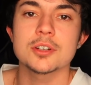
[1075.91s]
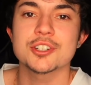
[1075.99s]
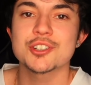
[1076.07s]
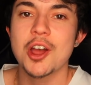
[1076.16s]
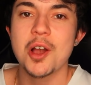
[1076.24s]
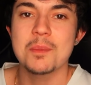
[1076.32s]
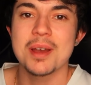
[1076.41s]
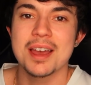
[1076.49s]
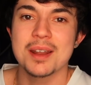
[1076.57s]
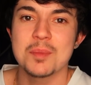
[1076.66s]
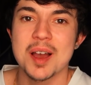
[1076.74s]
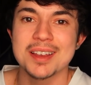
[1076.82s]
straw
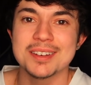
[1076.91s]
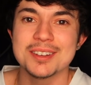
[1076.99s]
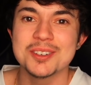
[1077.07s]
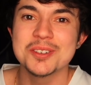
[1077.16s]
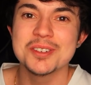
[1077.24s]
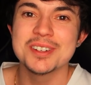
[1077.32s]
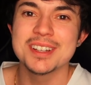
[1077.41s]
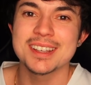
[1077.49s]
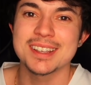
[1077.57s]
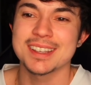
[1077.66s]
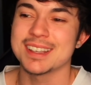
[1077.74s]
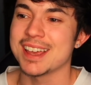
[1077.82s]
man, my dude.
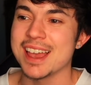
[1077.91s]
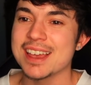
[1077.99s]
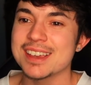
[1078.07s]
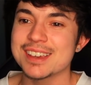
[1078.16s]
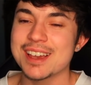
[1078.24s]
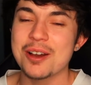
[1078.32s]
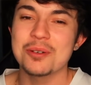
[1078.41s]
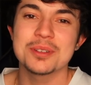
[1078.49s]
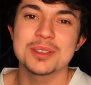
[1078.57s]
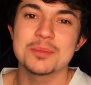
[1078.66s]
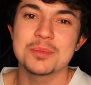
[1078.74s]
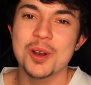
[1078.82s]
Hanging out
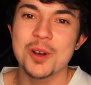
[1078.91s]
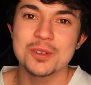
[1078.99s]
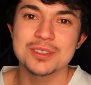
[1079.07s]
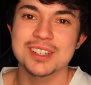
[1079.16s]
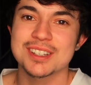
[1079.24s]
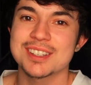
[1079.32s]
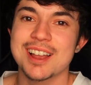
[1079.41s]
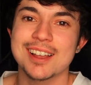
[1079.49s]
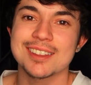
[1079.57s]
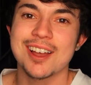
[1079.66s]
with the bros is not